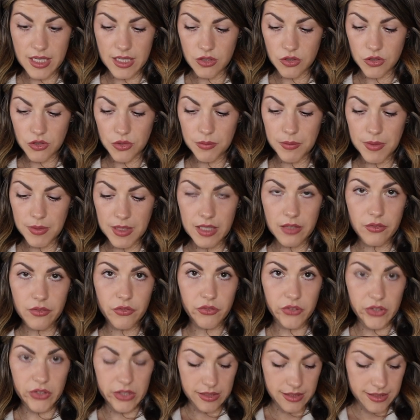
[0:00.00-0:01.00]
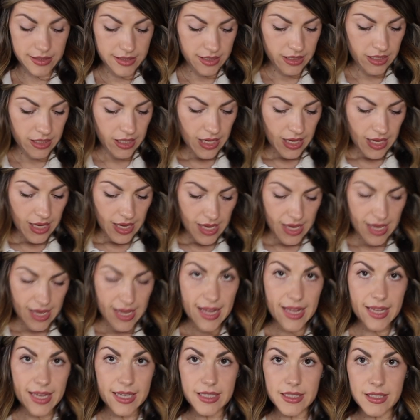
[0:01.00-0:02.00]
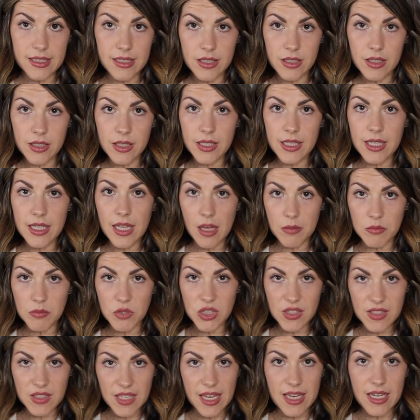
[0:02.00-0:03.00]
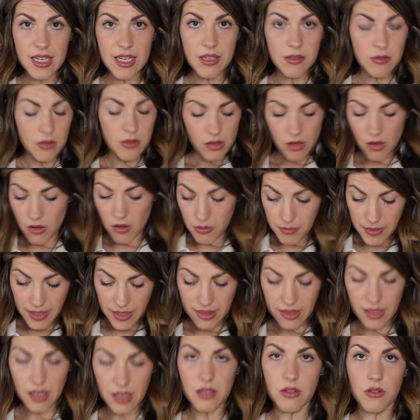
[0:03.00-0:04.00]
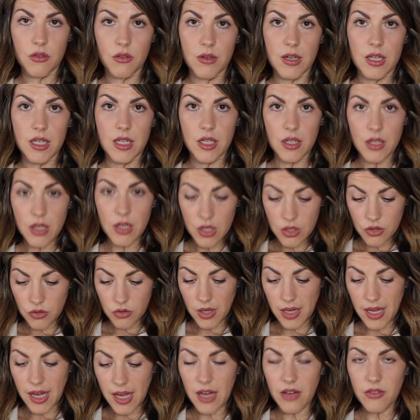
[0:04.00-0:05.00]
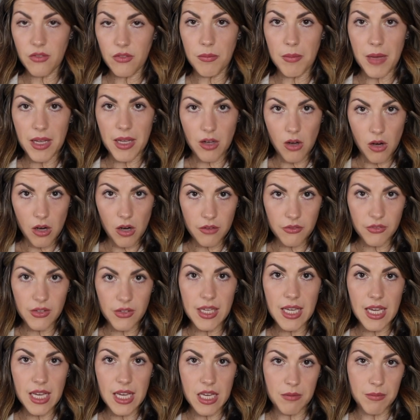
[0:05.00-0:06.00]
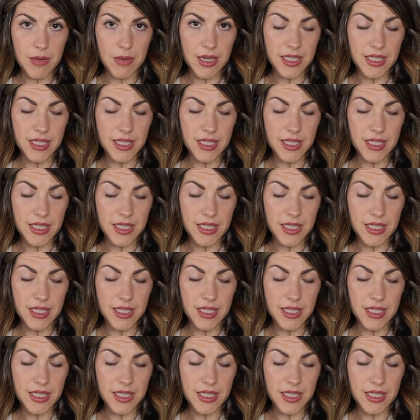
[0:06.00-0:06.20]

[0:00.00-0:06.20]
to be filled, and I'm just getting all my things ready. So I have my coffee in my